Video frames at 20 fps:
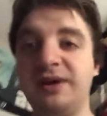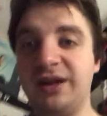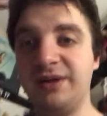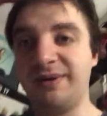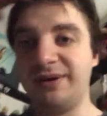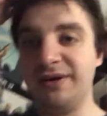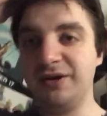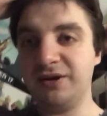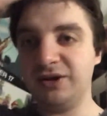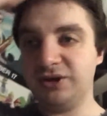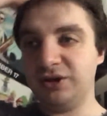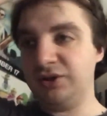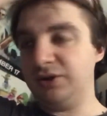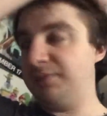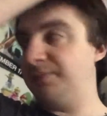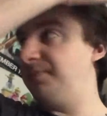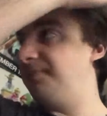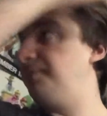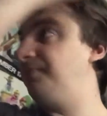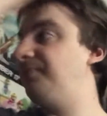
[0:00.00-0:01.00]
anyway.
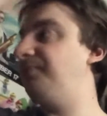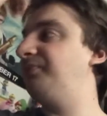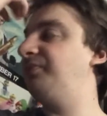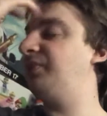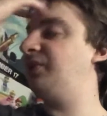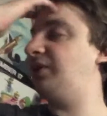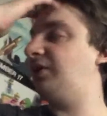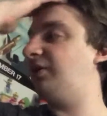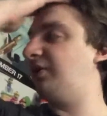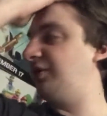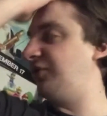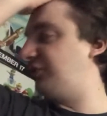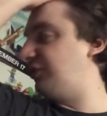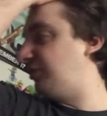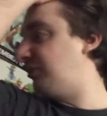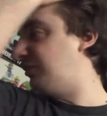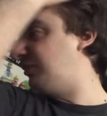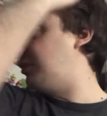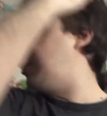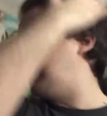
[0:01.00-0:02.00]

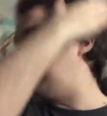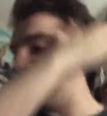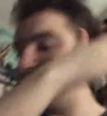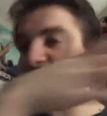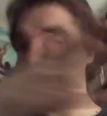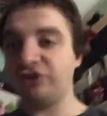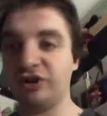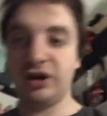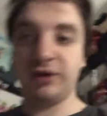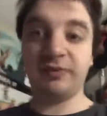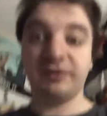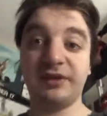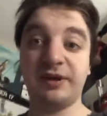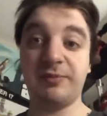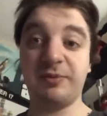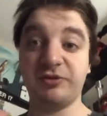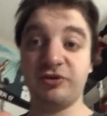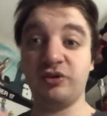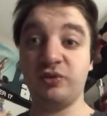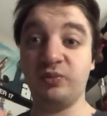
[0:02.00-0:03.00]
So let's start off with
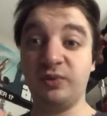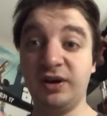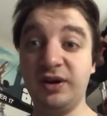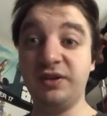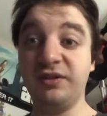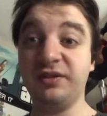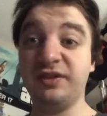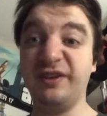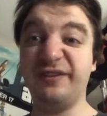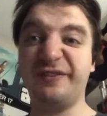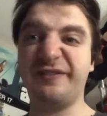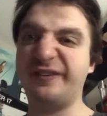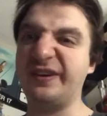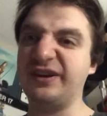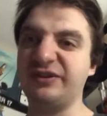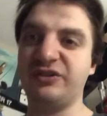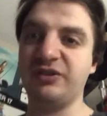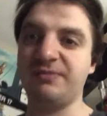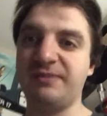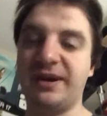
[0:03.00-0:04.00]
Episode 1, The
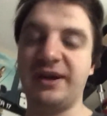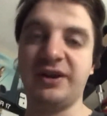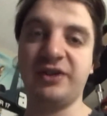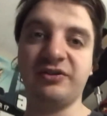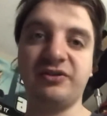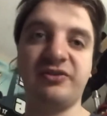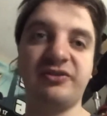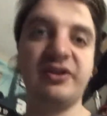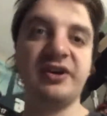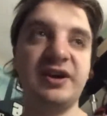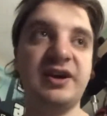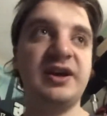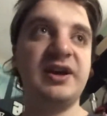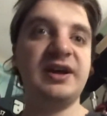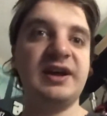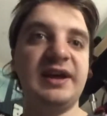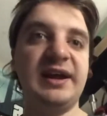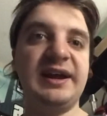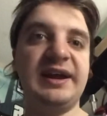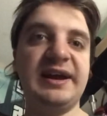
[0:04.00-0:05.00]
Phantom Menace.
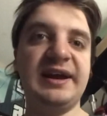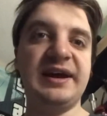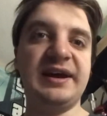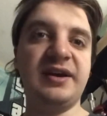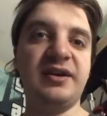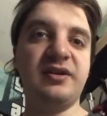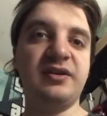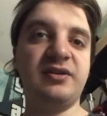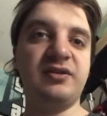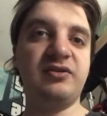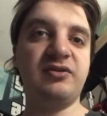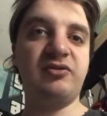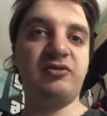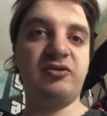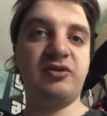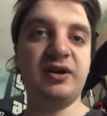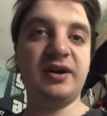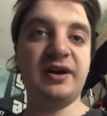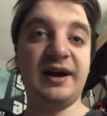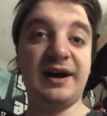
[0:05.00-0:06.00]
And
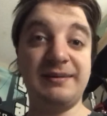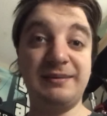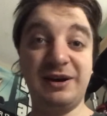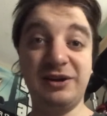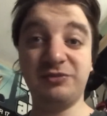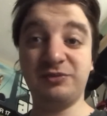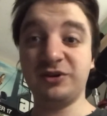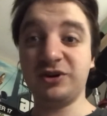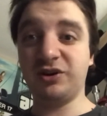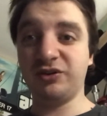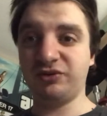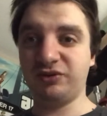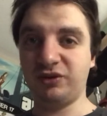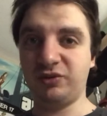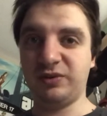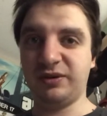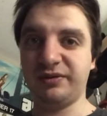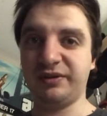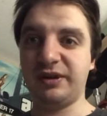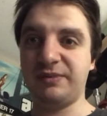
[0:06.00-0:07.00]
I might as well go through the
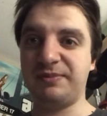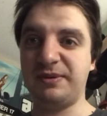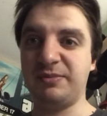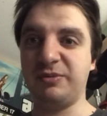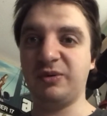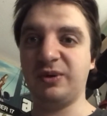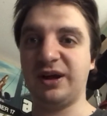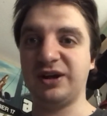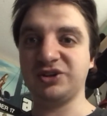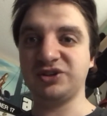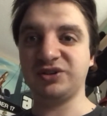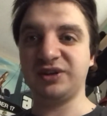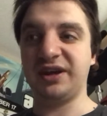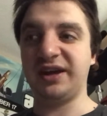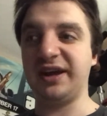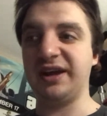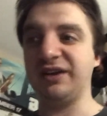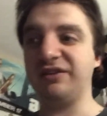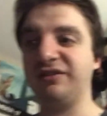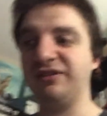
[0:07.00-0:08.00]
ones that people actually
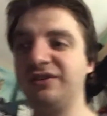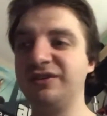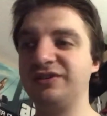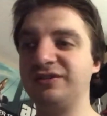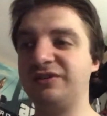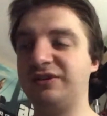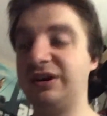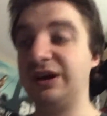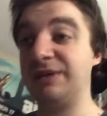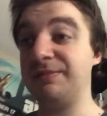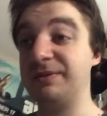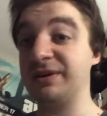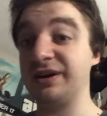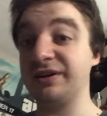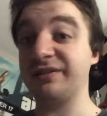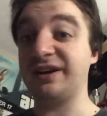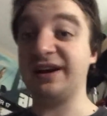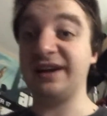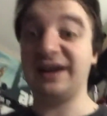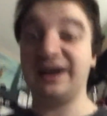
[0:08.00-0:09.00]
hate.
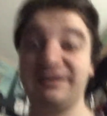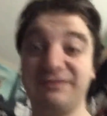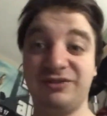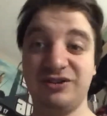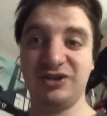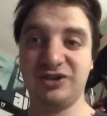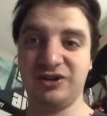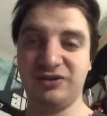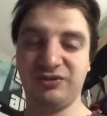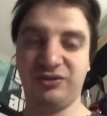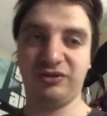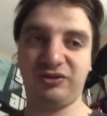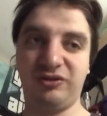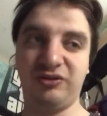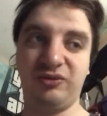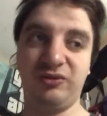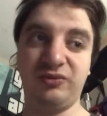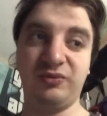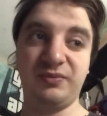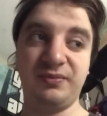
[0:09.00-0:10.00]
Because I have to go
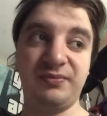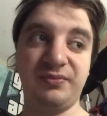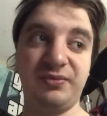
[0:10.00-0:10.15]
through